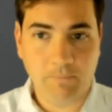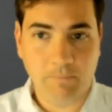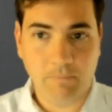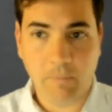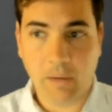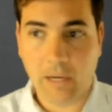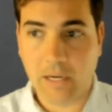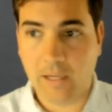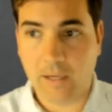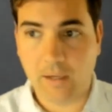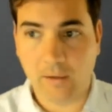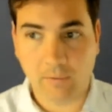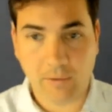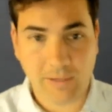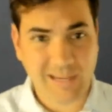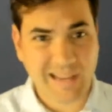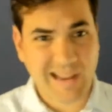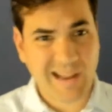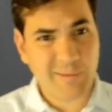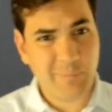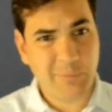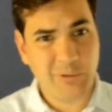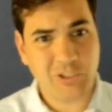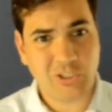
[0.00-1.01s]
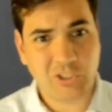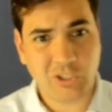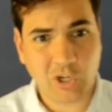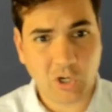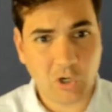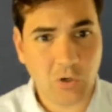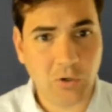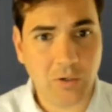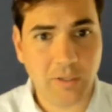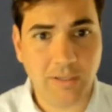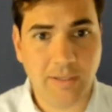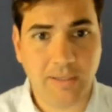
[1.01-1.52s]
meaning like how much
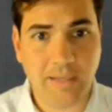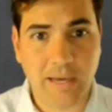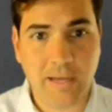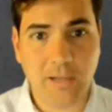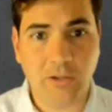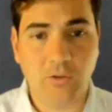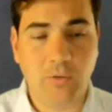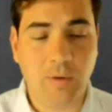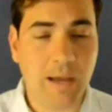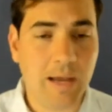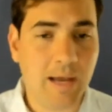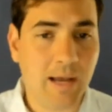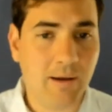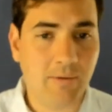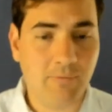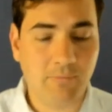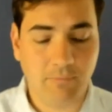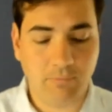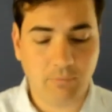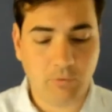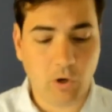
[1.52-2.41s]
current debt you have,